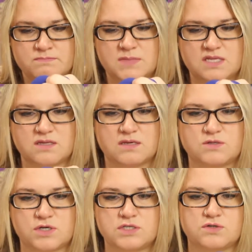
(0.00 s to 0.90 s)
like the
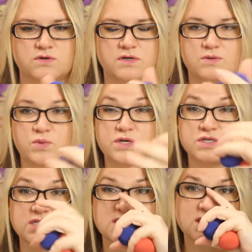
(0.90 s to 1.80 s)
drugstore and
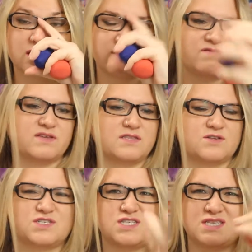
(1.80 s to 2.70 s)
Winners and stuff,
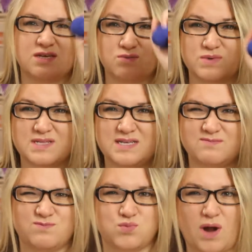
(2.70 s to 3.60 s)
they're just like
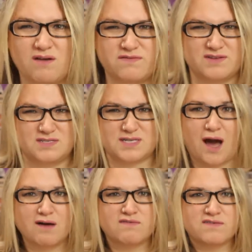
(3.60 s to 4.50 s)
really rough and
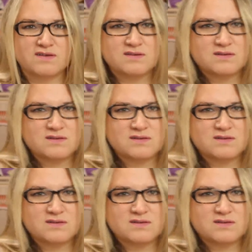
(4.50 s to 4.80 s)
tough.